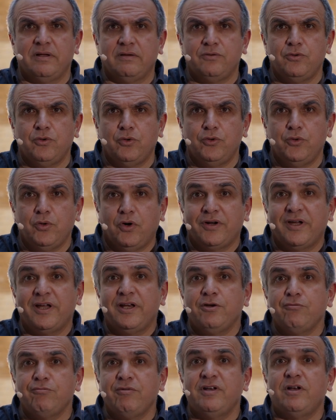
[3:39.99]
you're
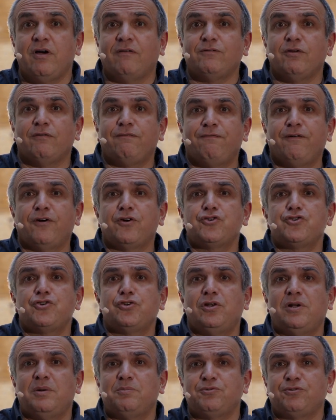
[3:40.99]
getting rid of the
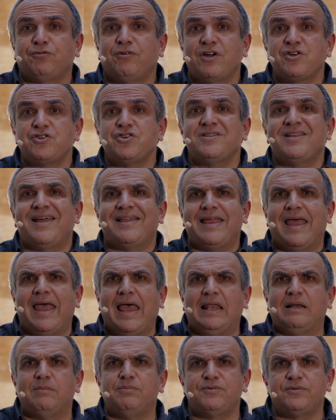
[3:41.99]
functional abstraction that
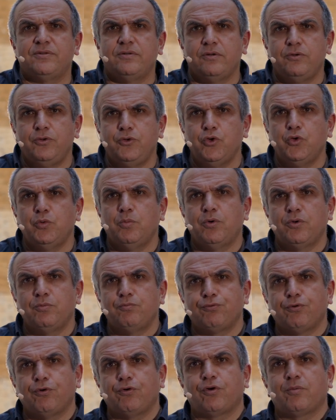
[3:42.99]
helps the human
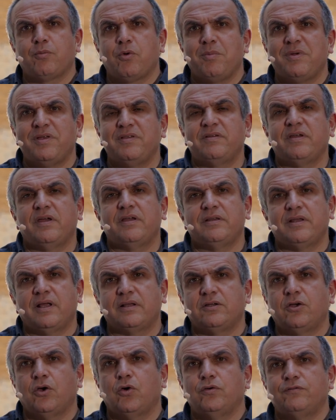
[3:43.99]
programmer maintain
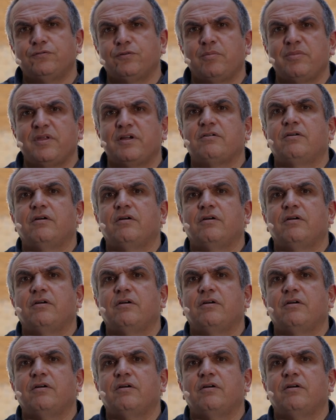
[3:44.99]
that code from there